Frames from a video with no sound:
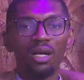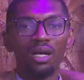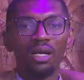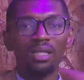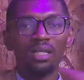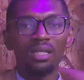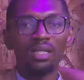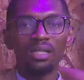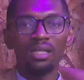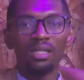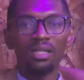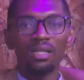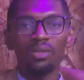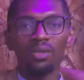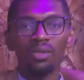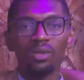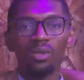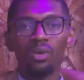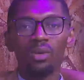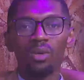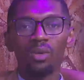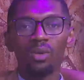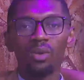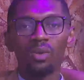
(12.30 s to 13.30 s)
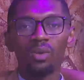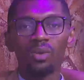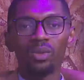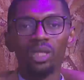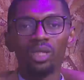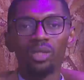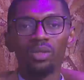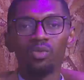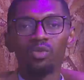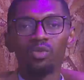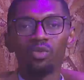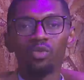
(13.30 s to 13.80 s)
The incident occurred
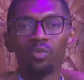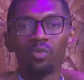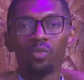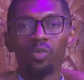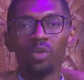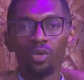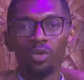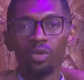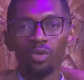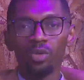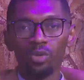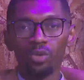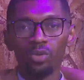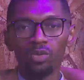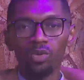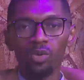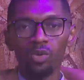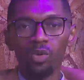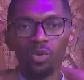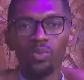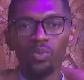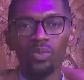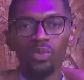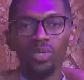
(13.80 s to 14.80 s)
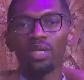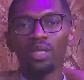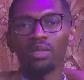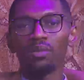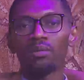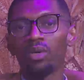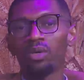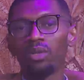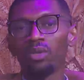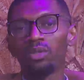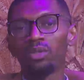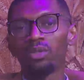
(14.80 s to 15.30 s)
in Rumuokoro,
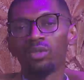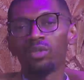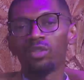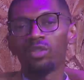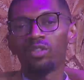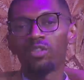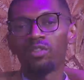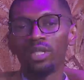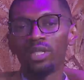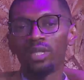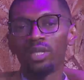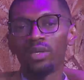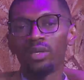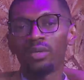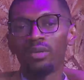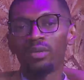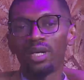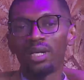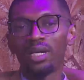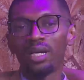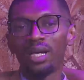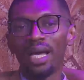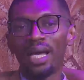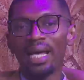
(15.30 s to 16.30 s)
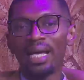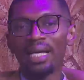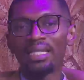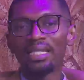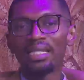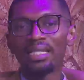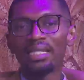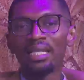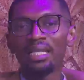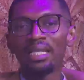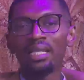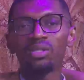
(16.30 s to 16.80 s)
Obiakpo local government area and
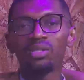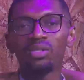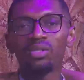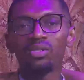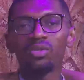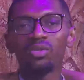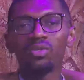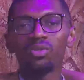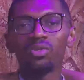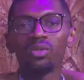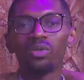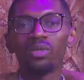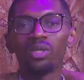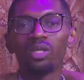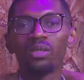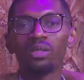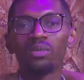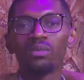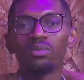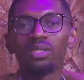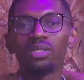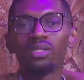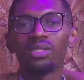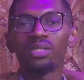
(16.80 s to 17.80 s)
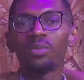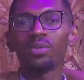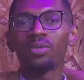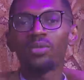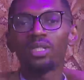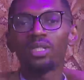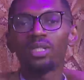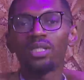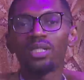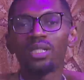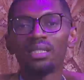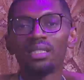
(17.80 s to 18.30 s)
is linked to
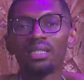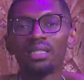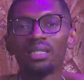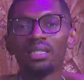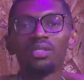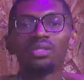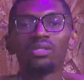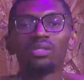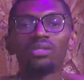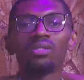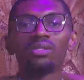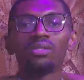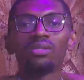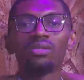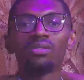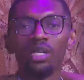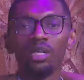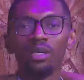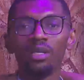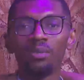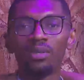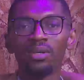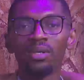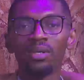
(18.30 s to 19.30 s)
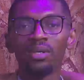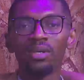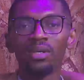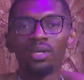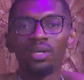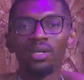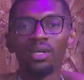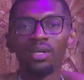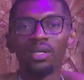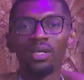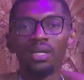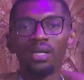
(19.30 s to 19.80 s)
separate allegations of rape
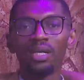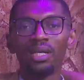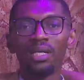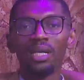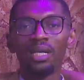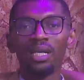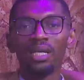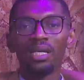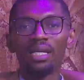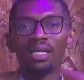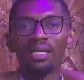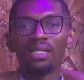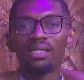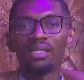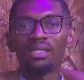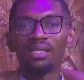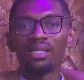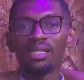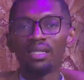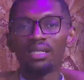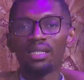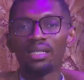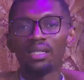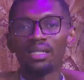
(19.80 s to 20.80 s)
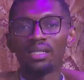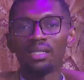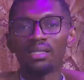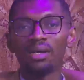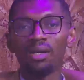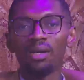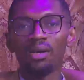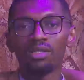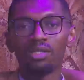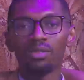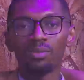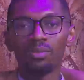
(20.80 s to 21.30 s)
against Jessica's
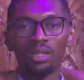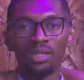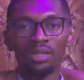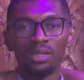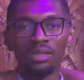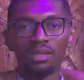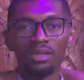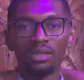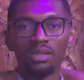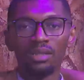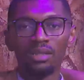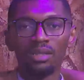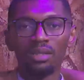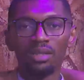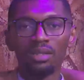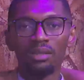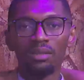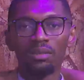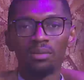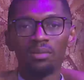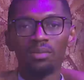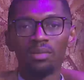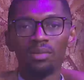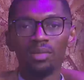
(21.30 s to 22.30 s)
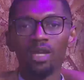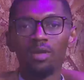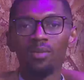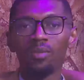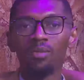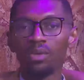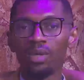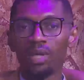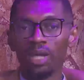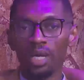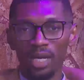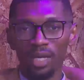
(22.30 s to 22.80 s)
husband,
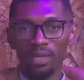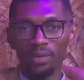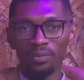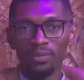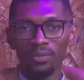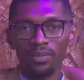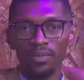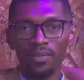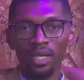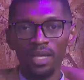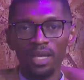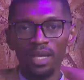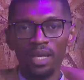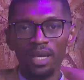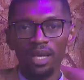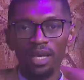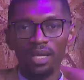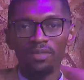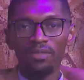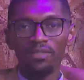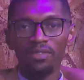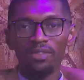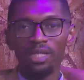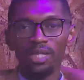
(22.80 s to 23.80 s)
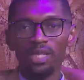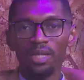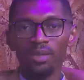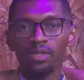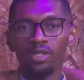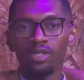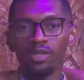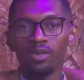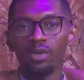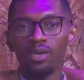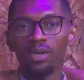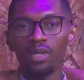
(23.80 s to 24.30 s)
Ebuka. The victim's
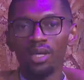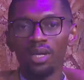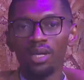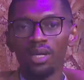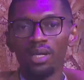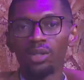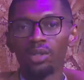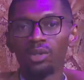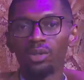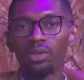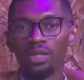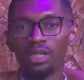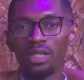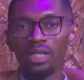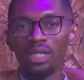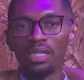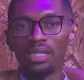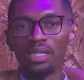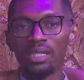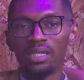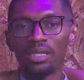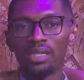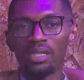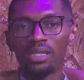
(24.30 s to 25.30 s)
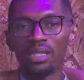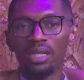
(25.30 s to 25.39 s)
mother, Goodness,